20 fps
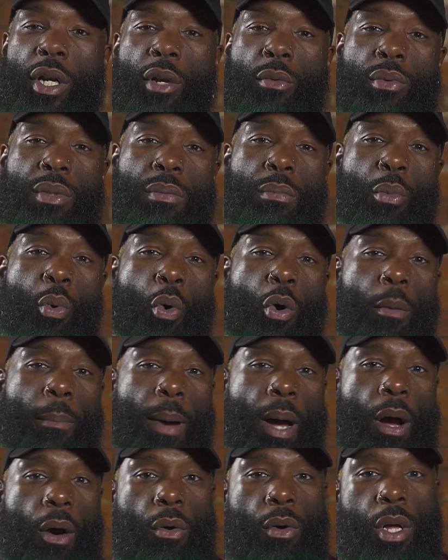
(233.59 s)
And it was more
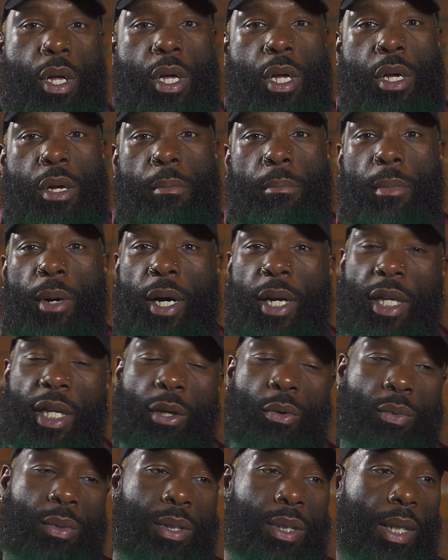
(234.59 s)
about
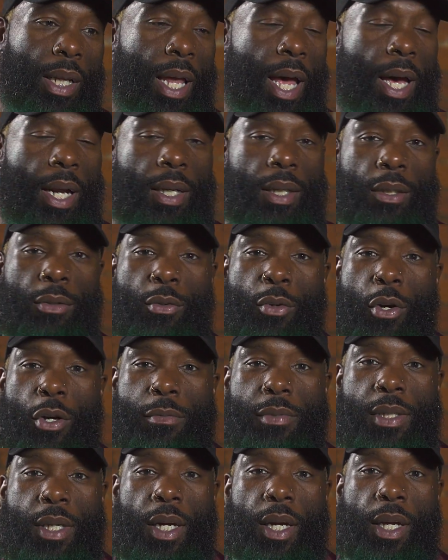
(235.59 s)
money. It was a lot of, you know what
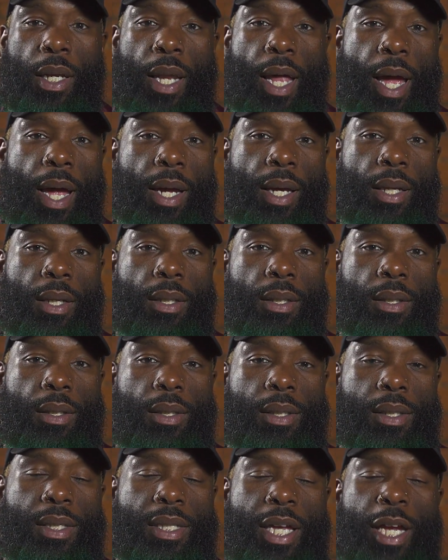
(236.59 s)
I'm saying, like
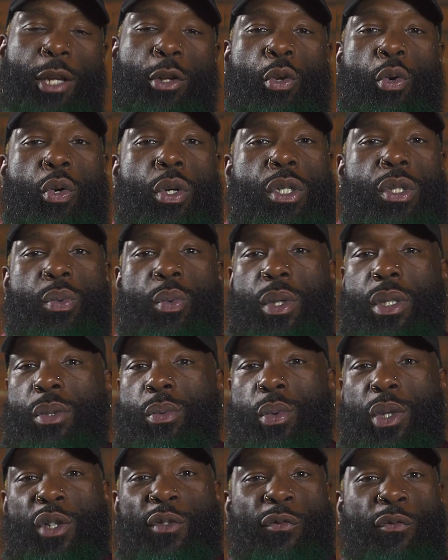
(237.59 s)
St. Louis
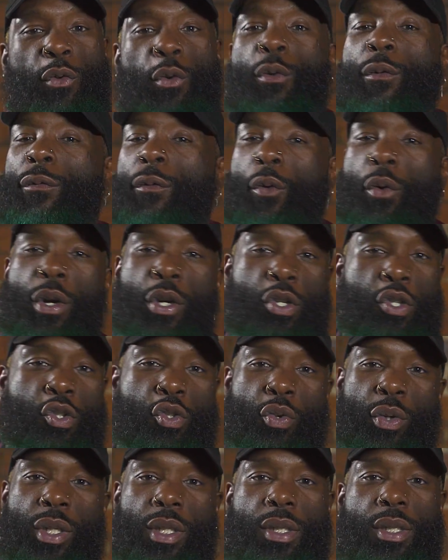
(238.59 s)
was fruitful in the
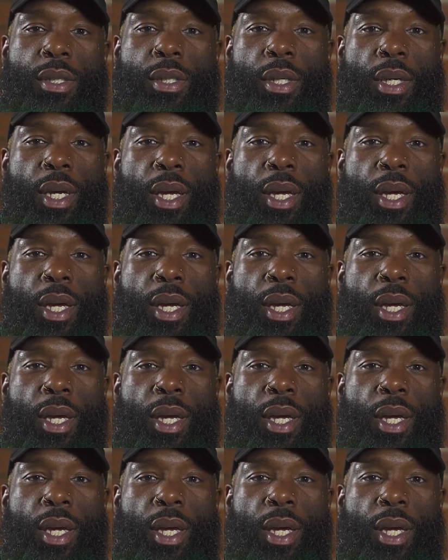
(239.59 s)
streets